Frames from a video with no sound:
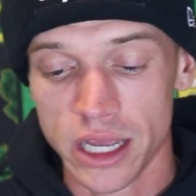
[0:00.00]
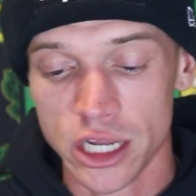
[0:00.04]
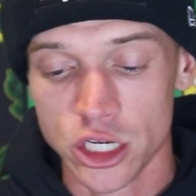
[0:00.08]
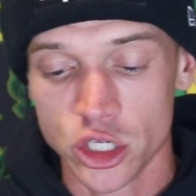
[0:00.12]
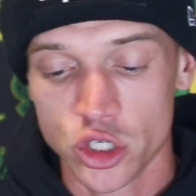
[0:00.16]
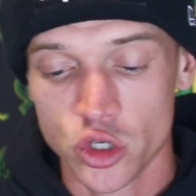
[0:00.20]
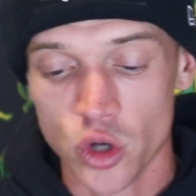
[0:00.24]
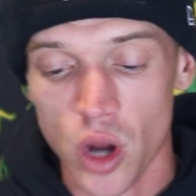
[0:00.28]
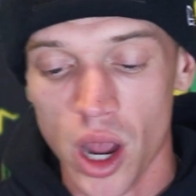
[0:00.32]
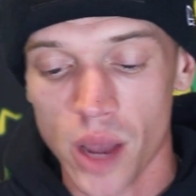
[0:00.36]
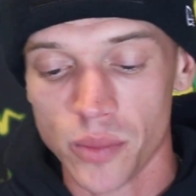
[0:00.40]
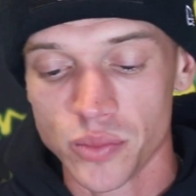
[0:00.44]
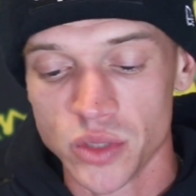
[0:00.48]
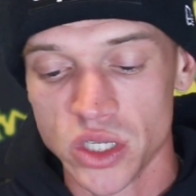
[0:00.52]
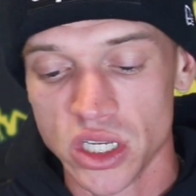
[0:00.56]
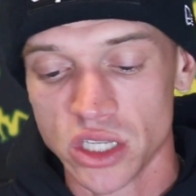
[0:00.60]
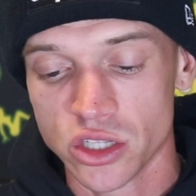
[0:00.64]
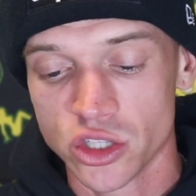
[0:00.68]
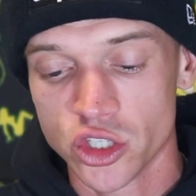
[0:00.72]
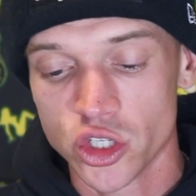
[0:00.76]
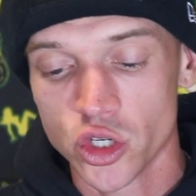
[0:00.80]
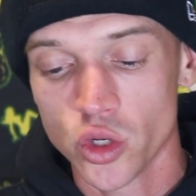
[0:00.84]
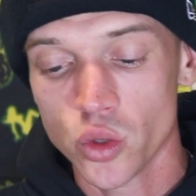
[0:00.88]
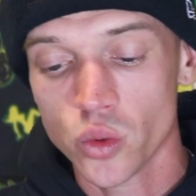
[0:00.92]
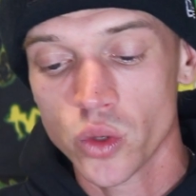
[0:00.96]
It drops in
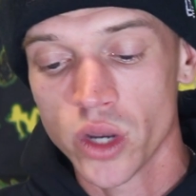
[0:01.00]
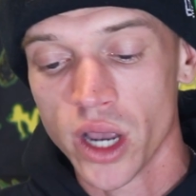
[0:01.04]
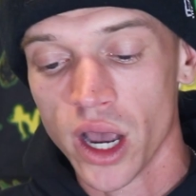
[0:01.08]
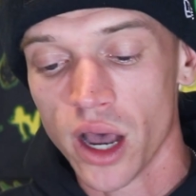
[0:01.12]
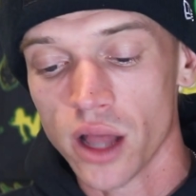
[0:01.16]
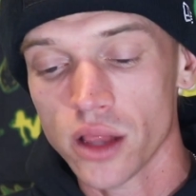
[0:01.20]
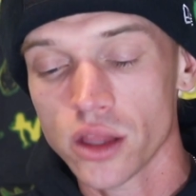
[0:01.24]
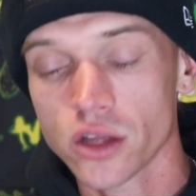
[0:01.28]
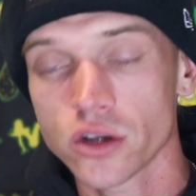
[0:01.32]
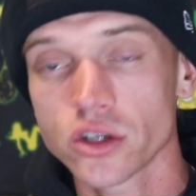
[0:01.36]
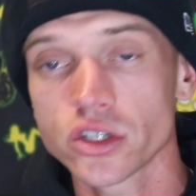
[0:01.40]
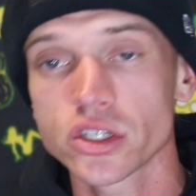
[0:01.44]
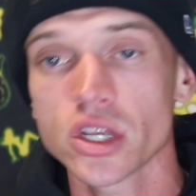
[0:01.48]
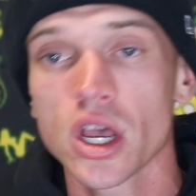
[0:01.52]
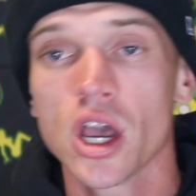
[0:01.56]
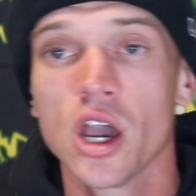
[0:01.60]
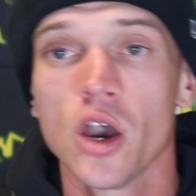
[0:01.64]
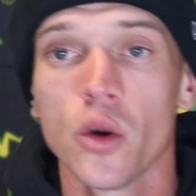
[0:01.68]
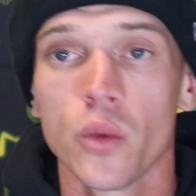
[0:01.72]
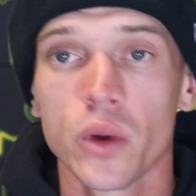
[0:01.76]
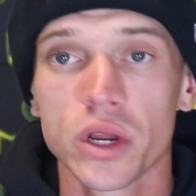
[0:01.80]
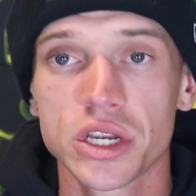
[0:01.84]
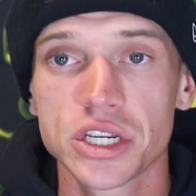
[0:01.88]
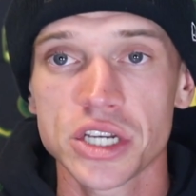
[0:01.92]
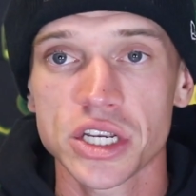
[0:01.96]
2 colors,
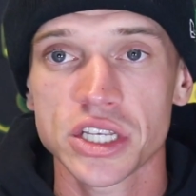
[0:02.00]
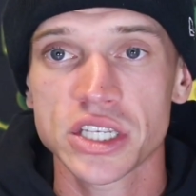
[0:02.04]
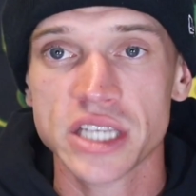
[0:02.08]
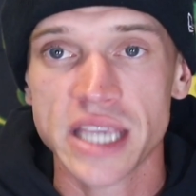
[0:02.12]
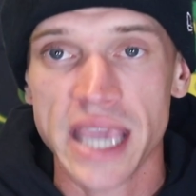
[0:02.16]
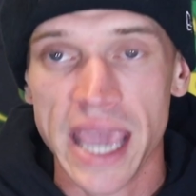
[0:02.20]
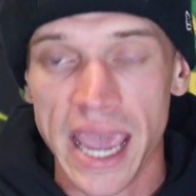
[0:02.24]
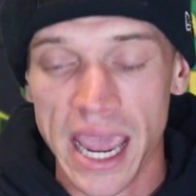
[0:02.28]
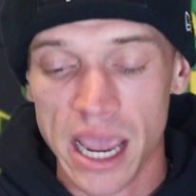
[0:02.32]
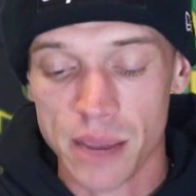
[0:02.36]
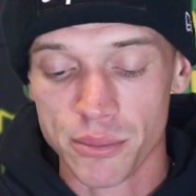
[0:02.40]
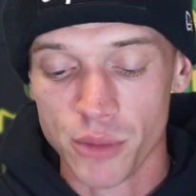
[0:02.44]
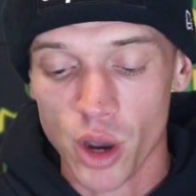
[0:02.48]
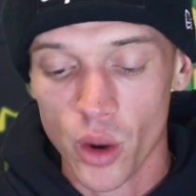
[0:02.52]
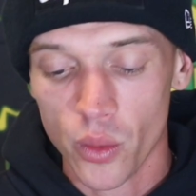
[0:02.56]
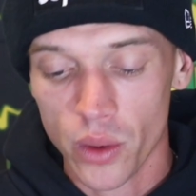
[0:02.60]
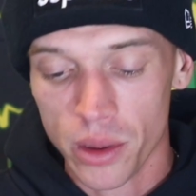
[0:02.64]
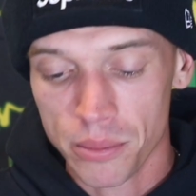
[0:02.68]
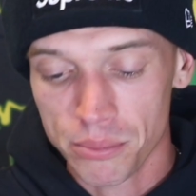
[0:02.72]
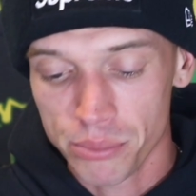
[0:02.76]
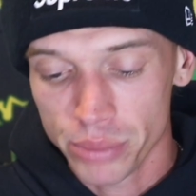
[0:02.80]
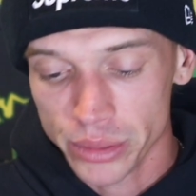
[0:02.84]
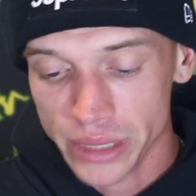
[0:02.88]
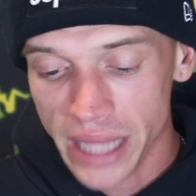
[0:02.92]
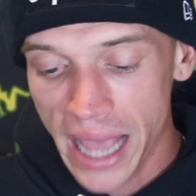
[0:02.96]
which is camo
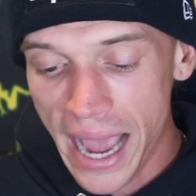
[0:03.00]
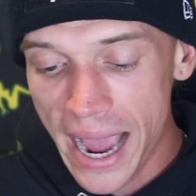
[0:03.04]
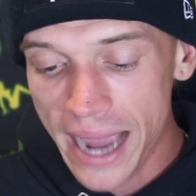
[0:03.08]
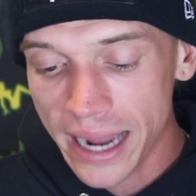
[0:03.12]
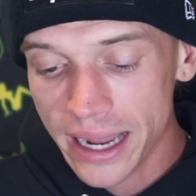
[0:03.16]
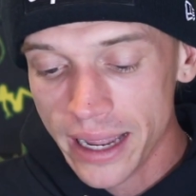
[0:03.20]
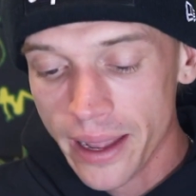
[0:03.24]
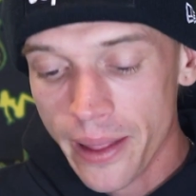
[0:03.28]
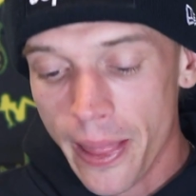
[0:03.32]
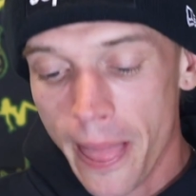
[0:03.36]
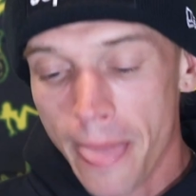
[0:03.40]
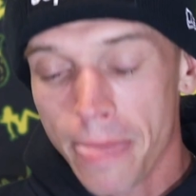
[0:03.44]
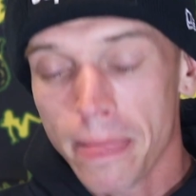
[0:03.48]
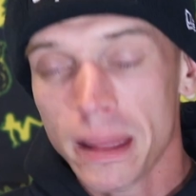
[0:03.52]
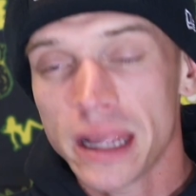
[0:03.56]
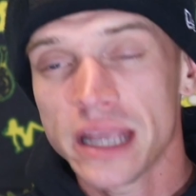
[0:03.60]
and black.